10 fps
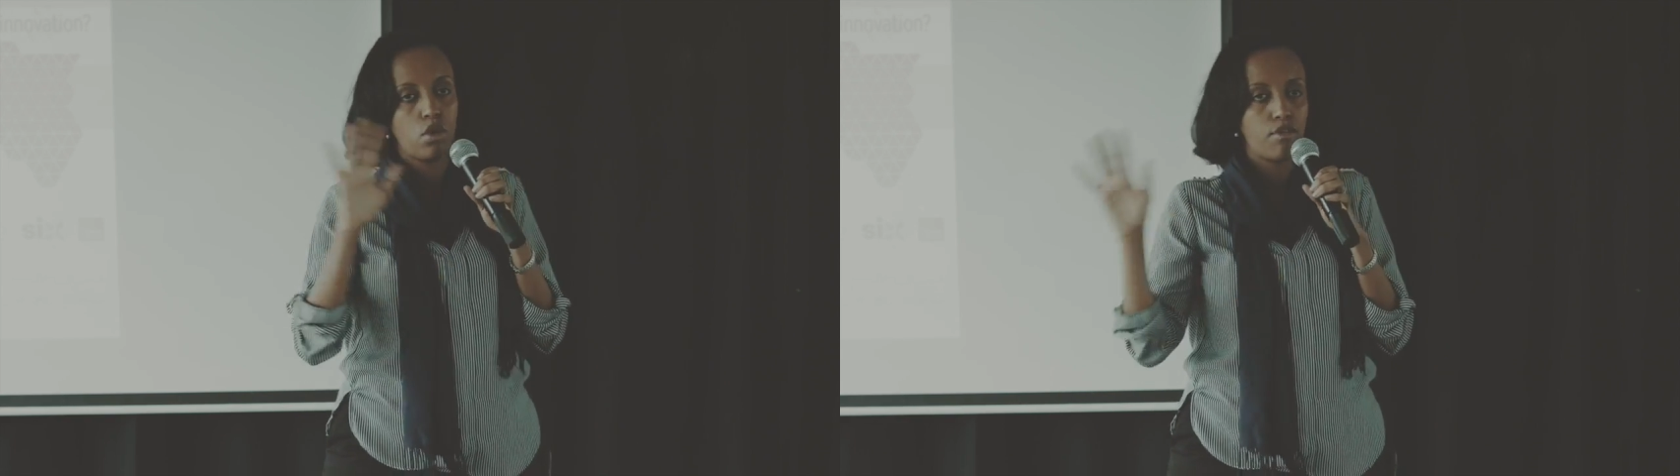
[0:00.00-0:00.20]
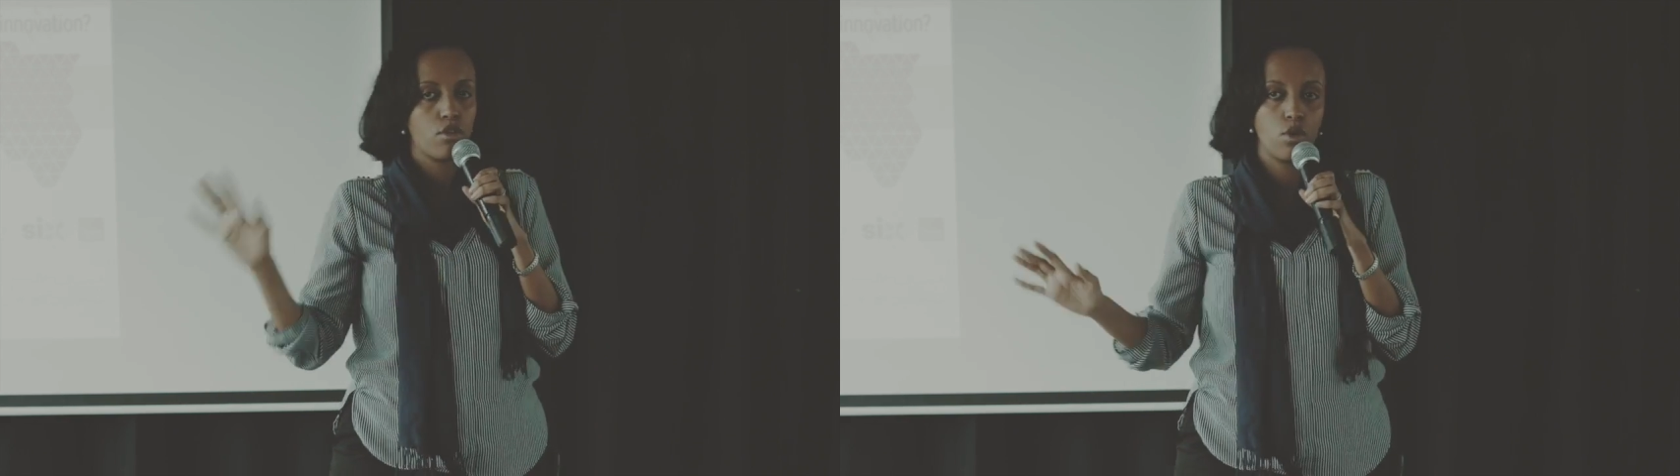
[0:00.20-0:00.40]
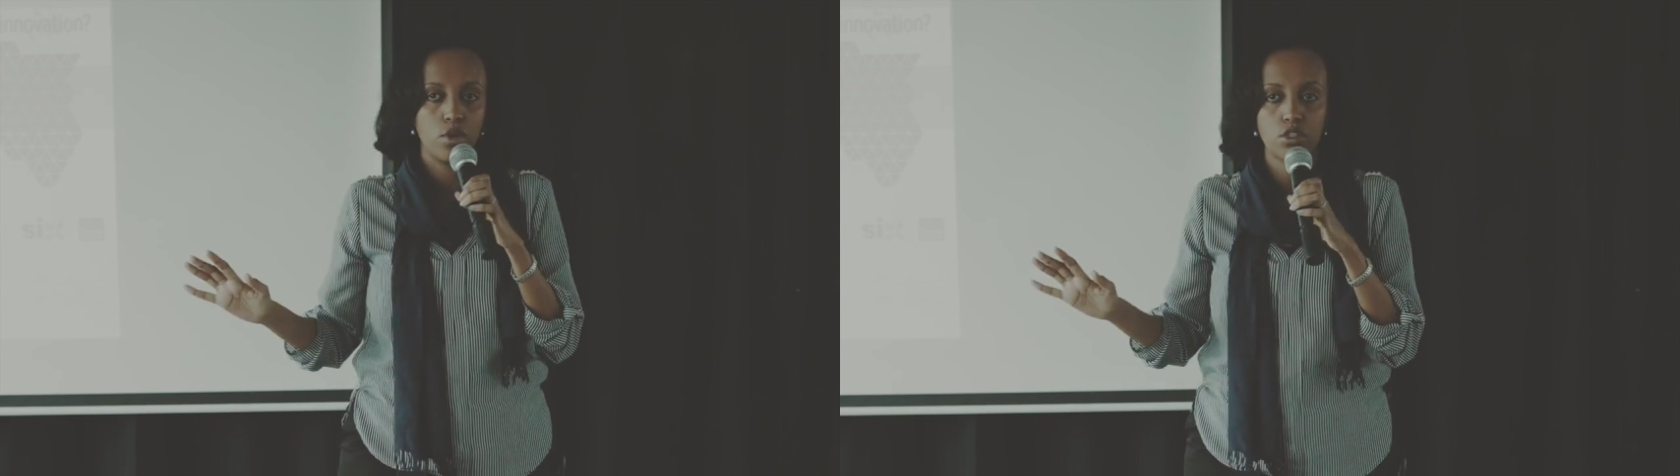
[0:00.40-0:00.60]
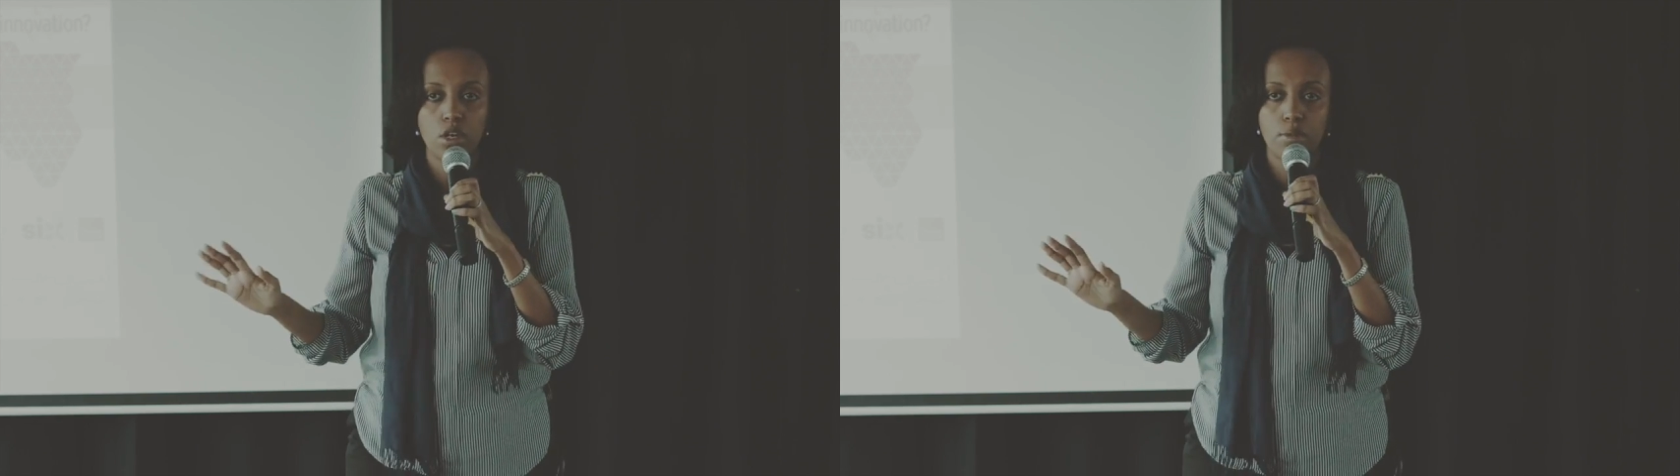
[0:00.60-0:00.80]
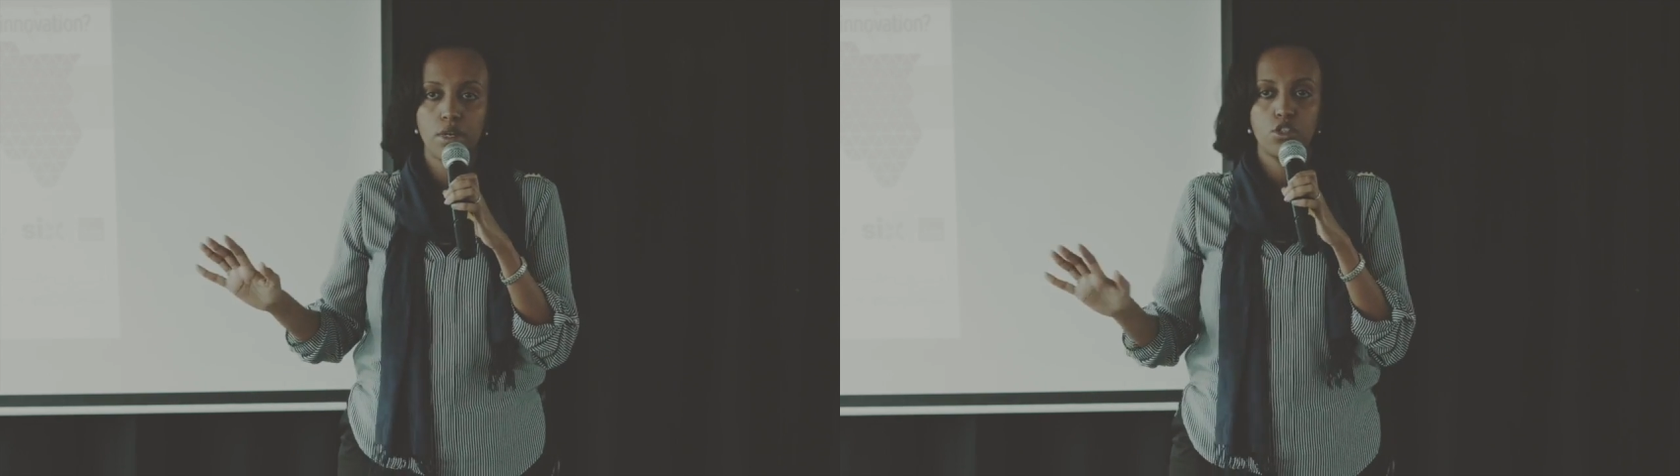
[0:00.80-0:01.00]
everyone wants to talk about